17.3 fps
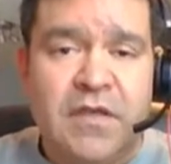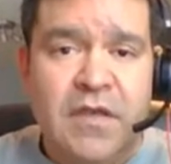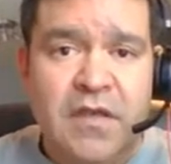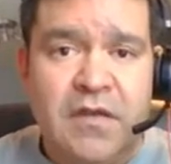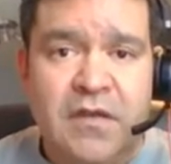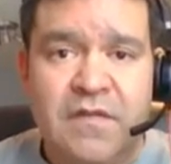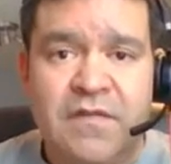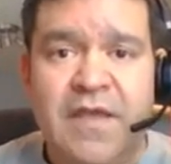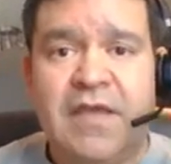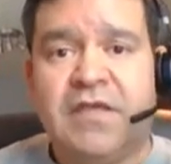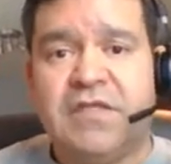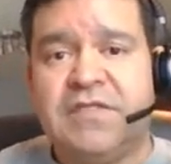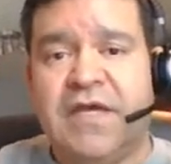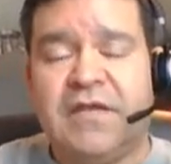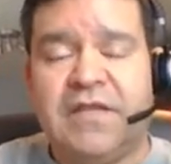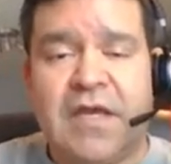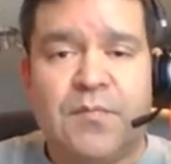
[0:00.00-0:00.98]
and then they can
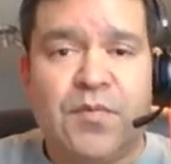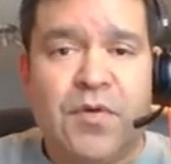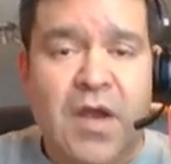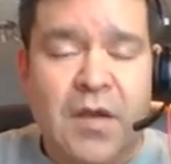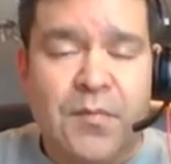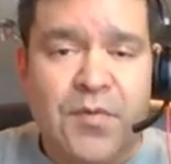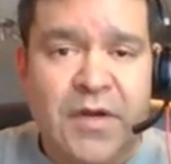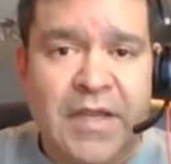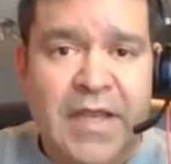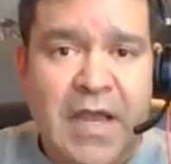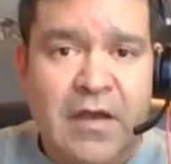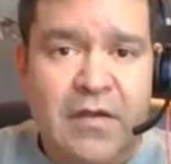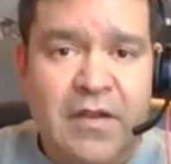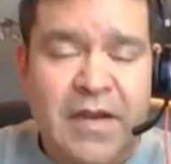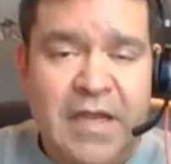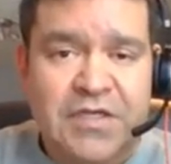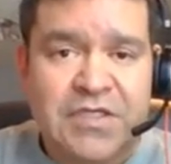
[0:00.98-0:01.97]
take that property
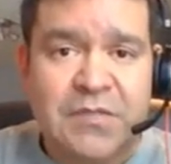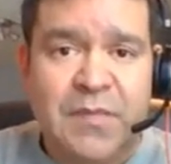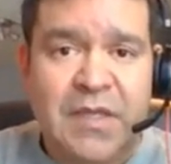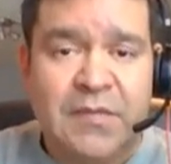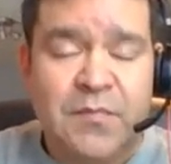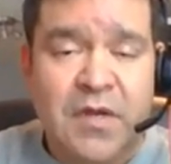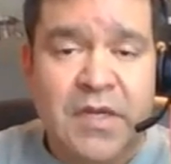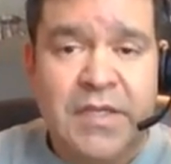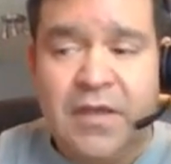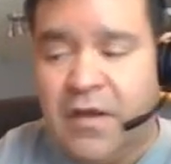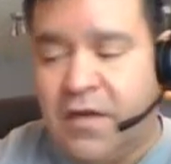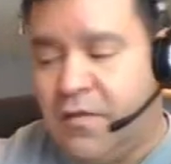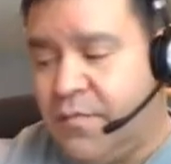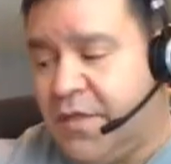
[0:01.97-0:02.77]
out and actually make money on it.